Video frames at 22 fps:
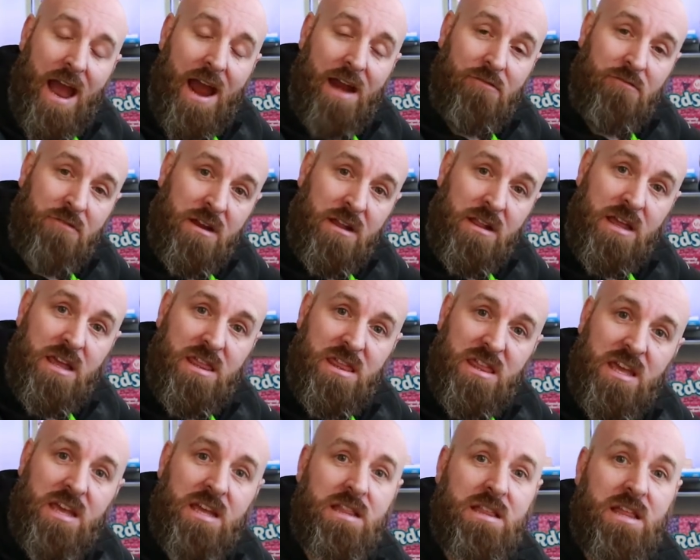I really
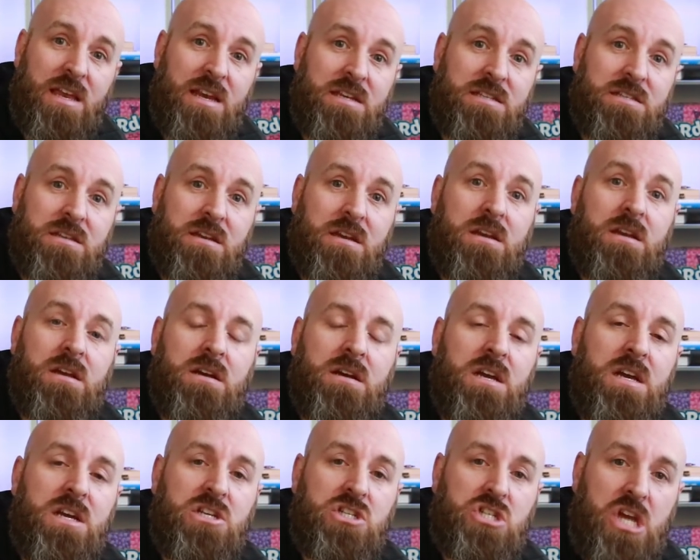think that it's
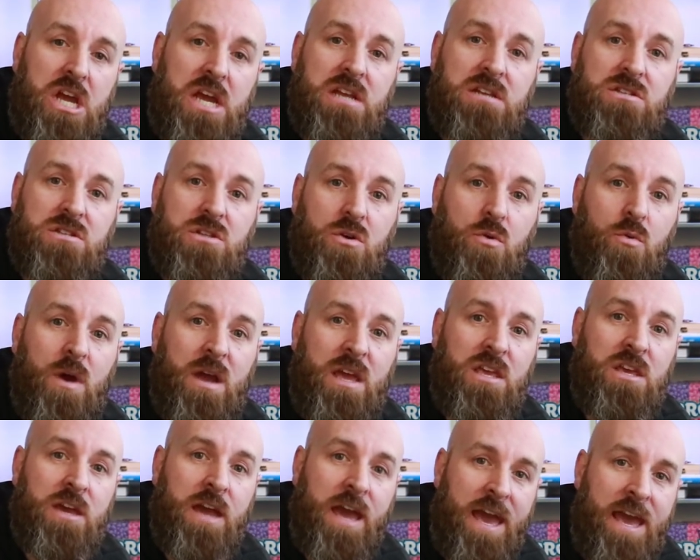gonna change the way
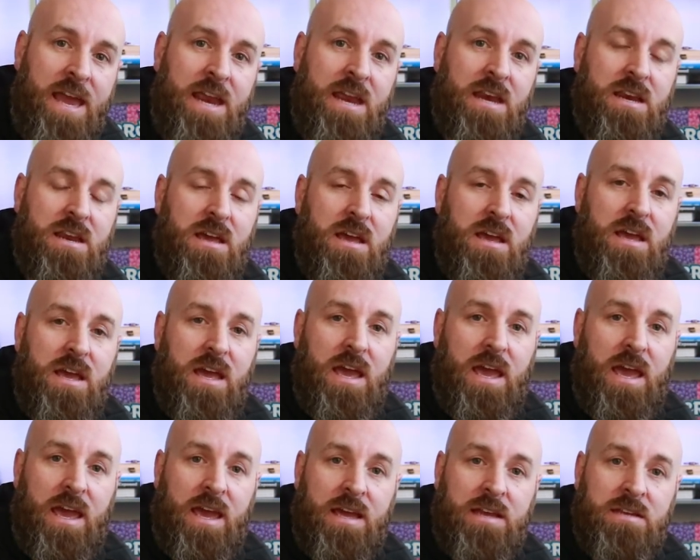you edit,
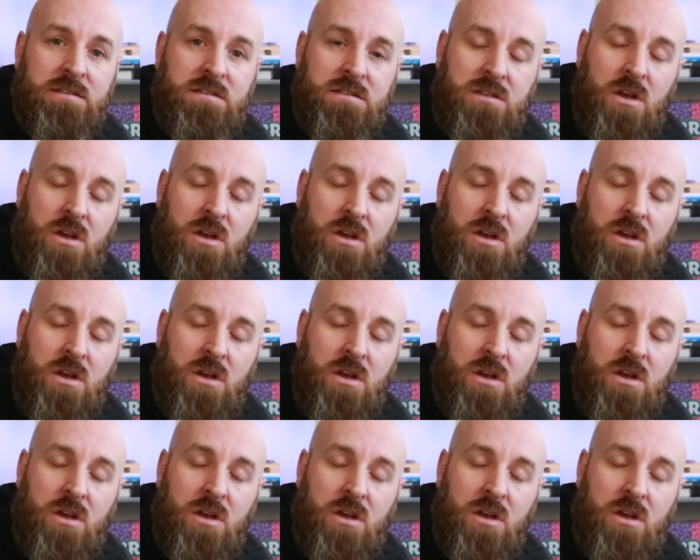and